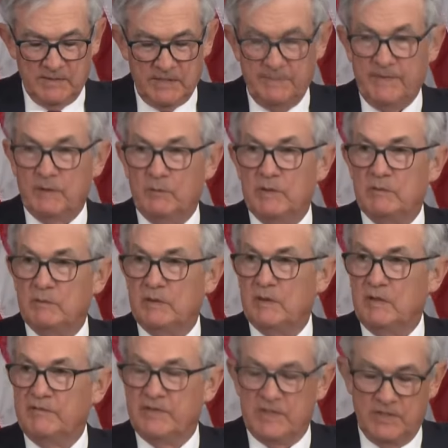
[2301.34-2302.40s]
something
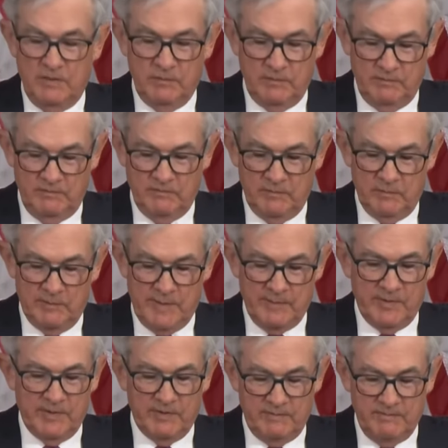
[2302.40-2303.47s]
we often don't
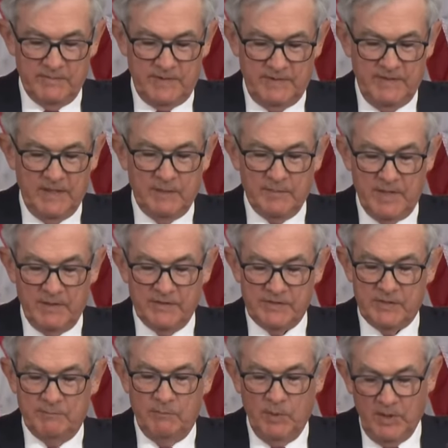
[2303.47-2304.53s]
remember to think about
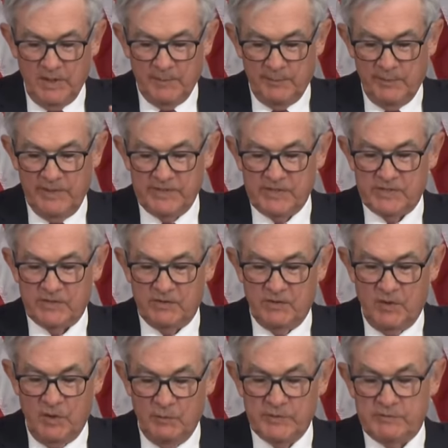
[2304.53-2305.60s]
is that market prices
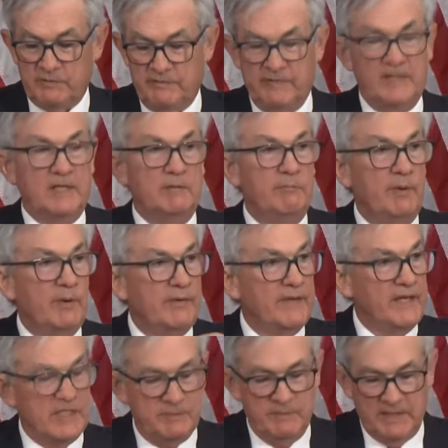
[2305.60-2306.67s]
always reflect
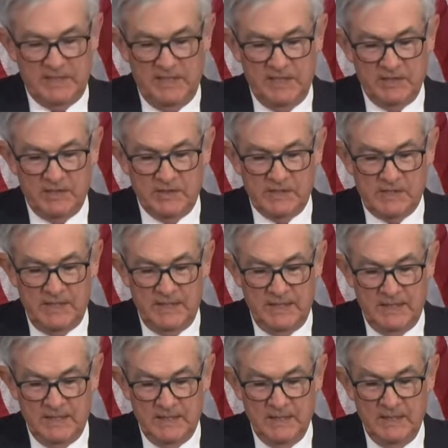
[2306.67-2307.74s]
both expectations
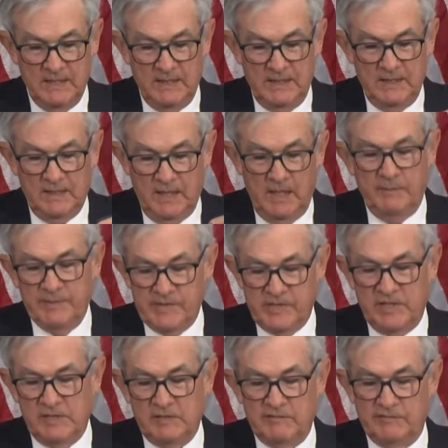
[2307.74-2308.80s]
and
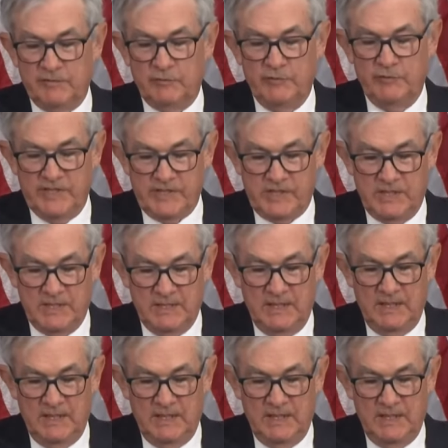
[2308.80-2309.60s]
compensation for risk.